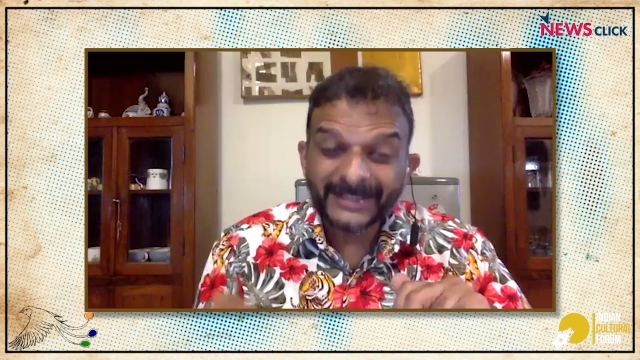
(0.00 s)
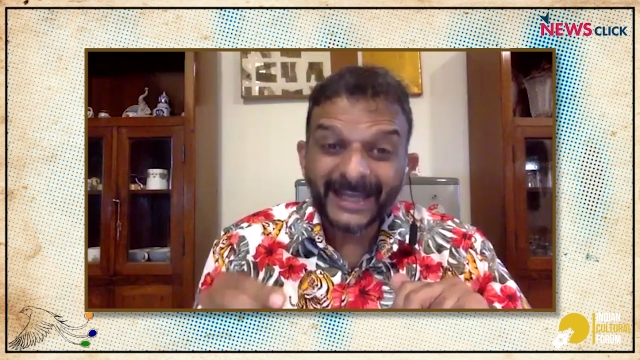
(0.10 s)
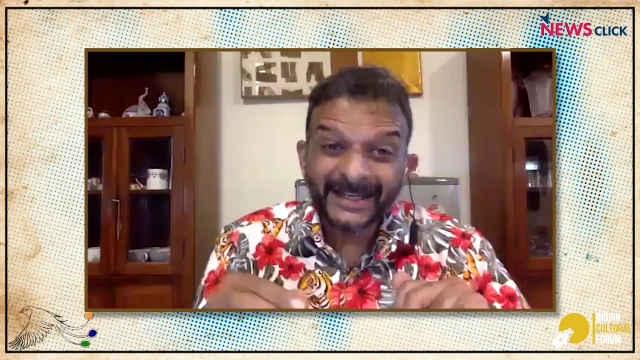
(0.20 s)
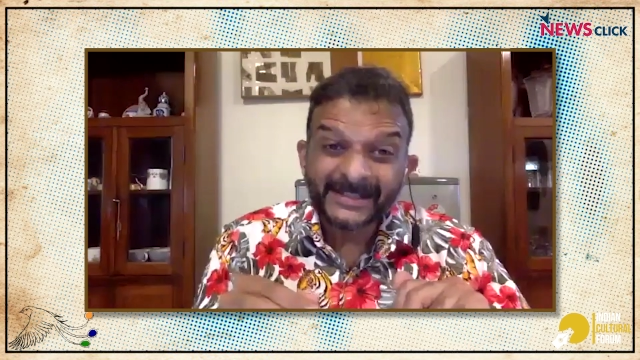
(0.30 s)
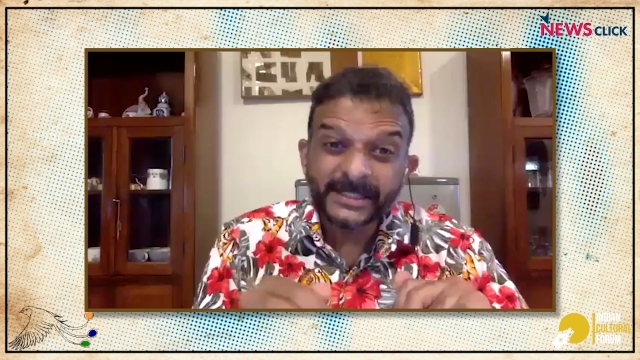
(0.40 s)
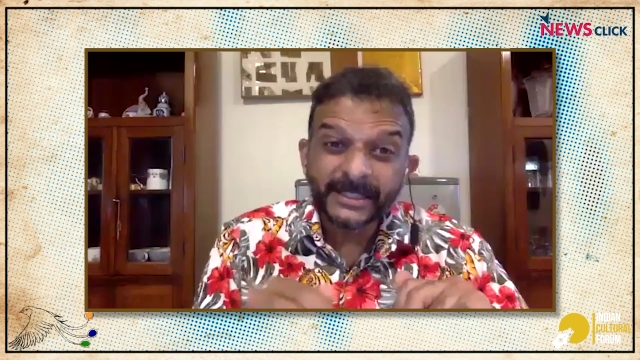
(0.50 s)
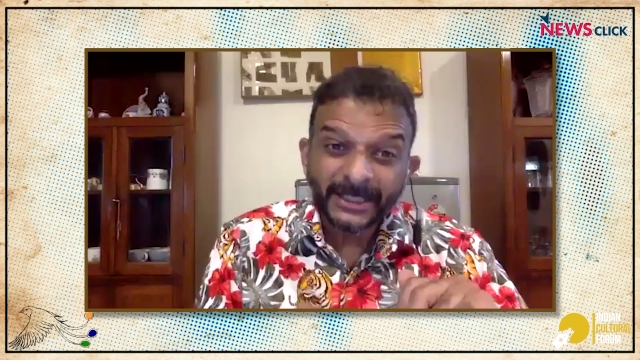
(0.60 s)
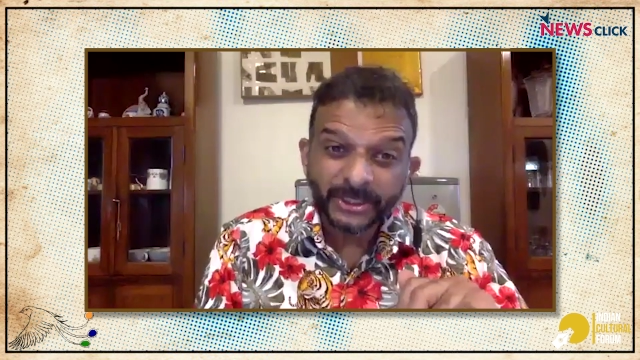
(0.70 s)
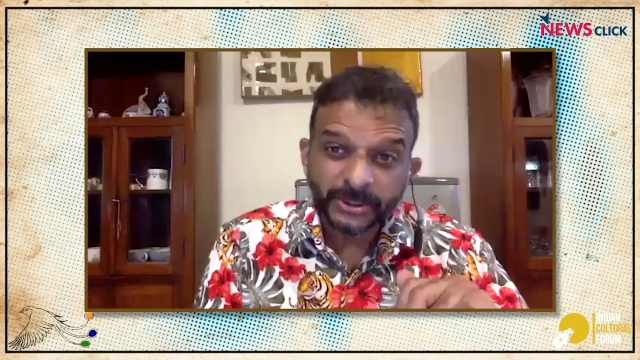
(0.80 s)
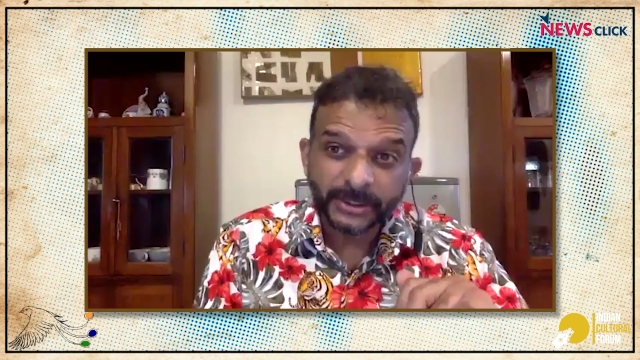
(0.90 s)
and that is the
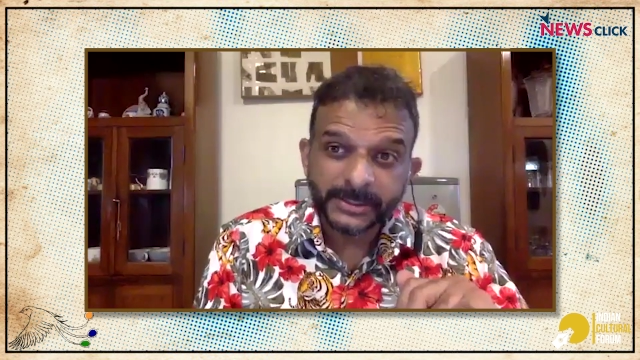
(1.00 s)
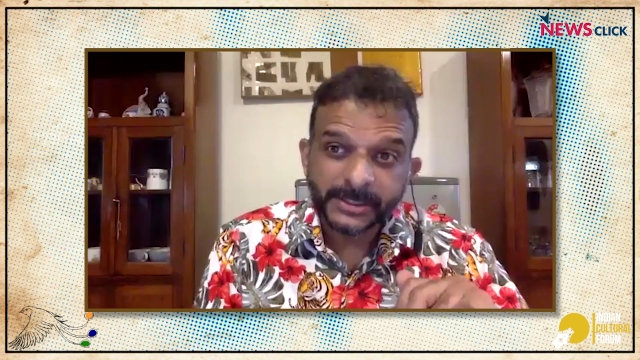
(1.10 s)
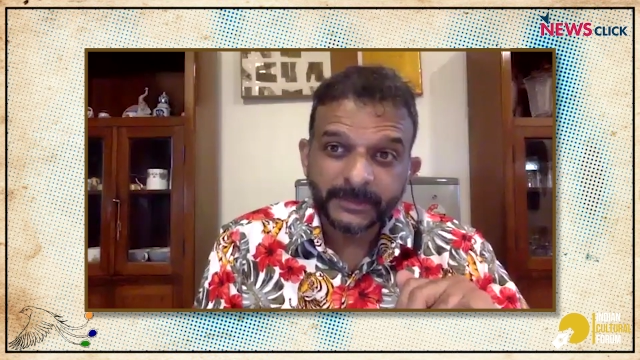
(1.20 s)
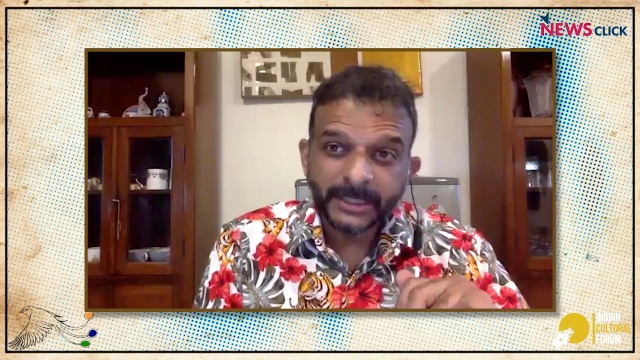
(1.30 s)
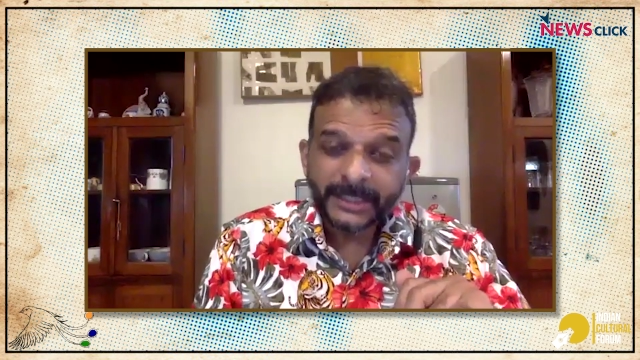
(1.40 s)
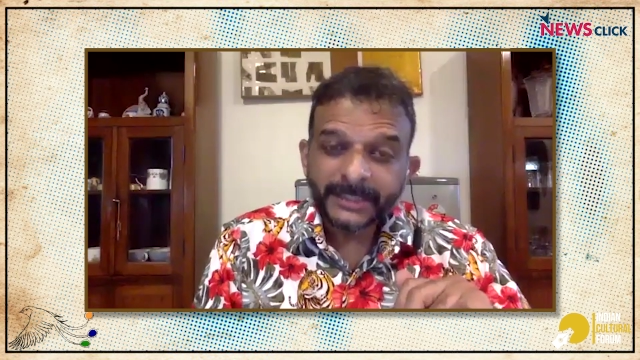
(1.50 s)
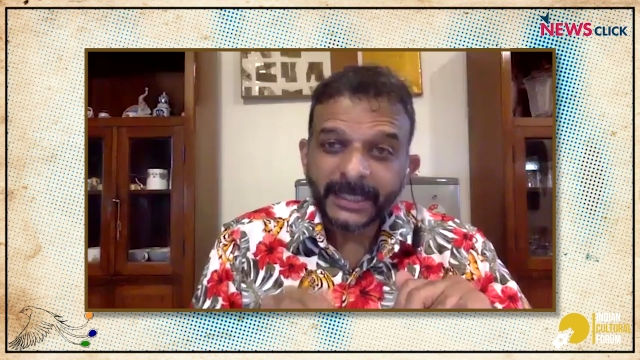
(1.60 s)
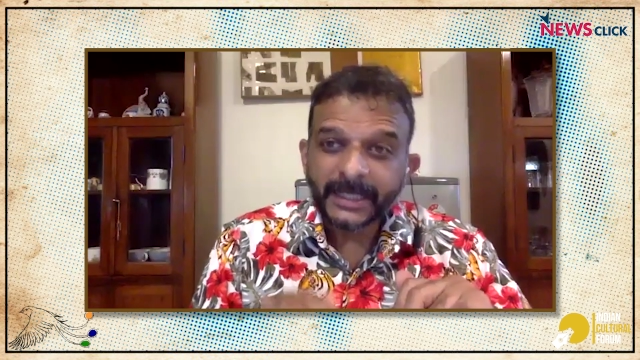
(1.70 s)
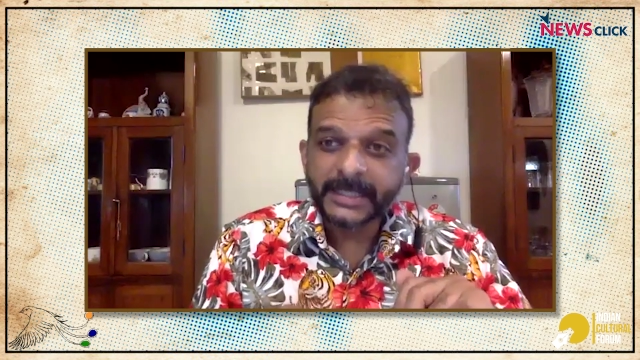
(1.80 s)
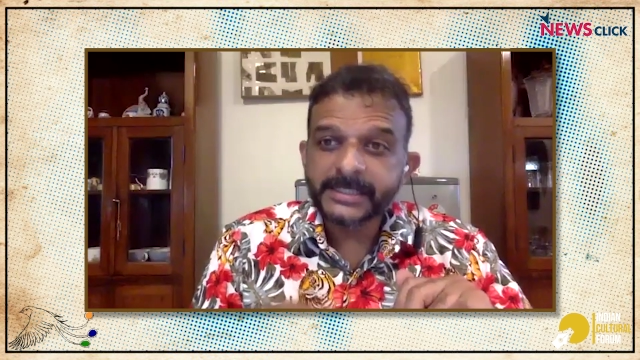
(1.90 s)
nationalism
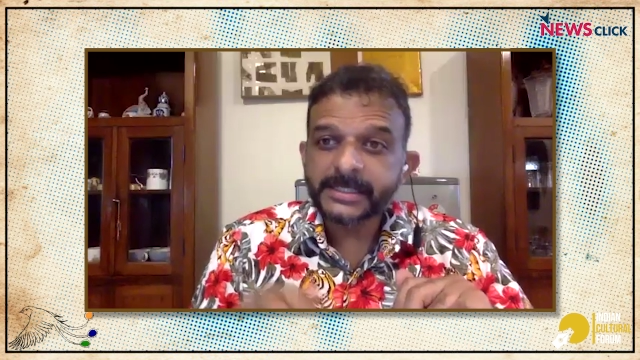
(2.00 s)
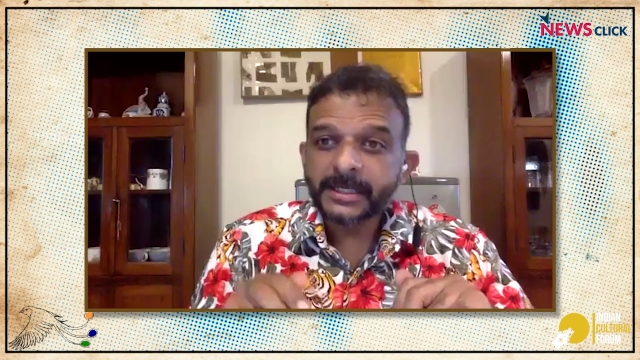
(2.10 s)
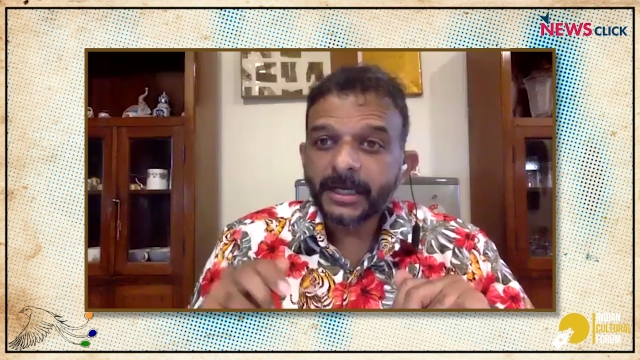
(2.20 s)
that is